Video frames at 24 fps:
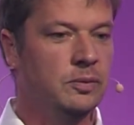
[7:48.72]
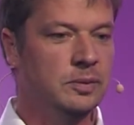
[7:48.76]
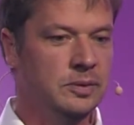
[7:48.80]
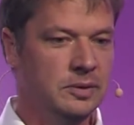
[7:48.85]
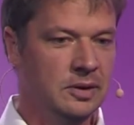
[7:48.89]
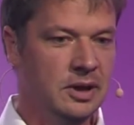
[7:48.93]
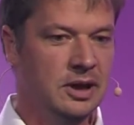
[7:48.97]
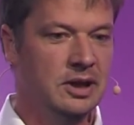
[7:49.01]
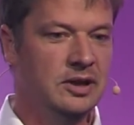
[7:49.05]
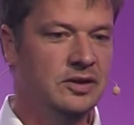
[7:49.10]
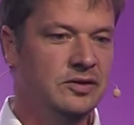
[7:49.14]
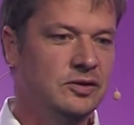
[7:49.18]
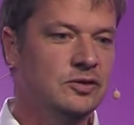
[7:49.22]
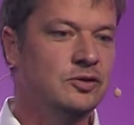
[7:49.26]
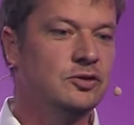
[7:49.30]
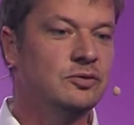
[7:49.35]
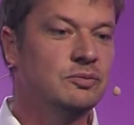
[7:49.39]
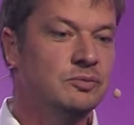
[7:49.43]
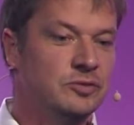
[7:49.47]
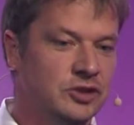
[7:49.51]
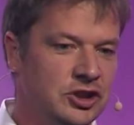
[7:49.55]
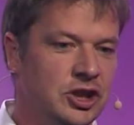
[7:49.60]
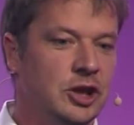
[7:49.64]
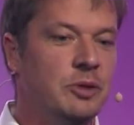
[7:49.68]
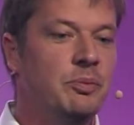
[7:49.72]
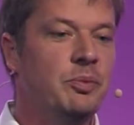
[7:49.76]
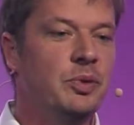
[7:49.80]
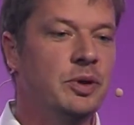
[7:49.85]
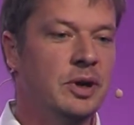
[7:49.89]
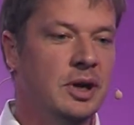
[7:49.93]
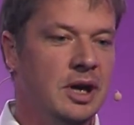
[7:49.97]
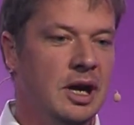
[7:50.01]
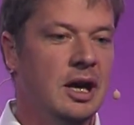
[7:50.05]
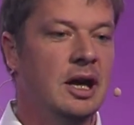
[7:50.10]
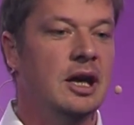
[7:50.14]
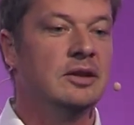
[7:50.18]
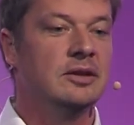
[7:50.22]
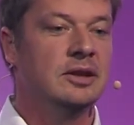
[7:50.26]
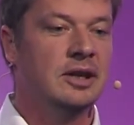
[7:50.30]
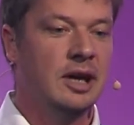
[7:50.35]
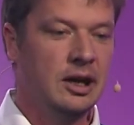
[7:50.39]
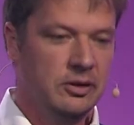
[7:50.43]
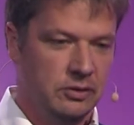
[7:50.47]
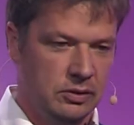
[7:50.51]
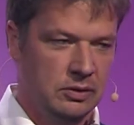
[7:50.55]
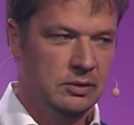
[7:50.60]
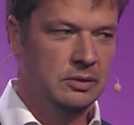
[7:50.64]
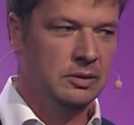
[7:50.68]
is cheap and
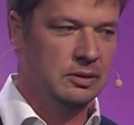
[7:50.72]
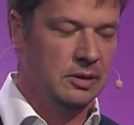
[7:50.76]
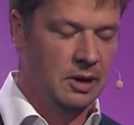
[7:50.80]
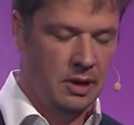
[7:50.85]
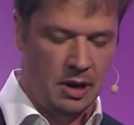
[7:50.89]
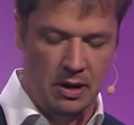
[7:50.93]
can